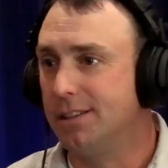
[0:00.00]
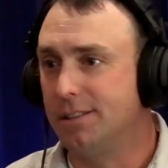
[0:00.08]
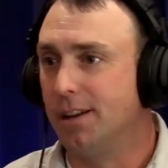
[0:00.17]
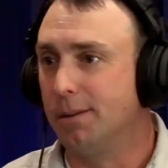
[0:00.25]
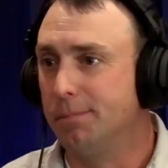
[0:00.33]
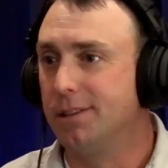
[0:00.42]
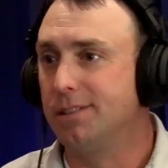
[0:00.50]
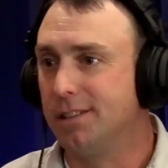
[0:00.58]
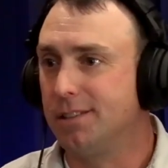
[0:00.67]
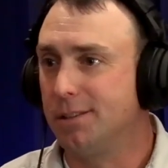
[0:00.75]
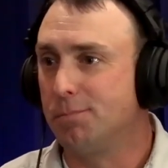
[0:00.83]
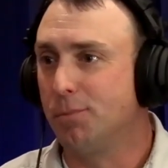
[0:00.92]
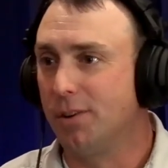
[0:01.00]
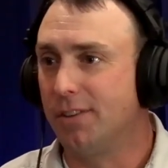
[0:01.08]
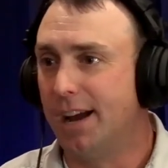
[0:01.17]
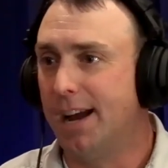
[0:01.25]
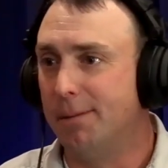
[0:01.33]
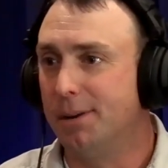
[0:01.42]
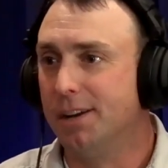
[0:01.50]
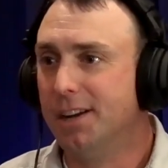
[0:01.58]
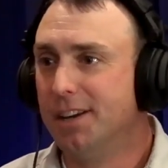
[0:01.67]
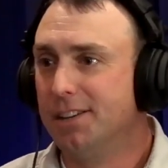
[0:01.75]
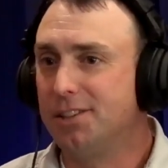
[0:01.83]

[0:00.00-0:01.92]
It's not a business. It's more of a habit.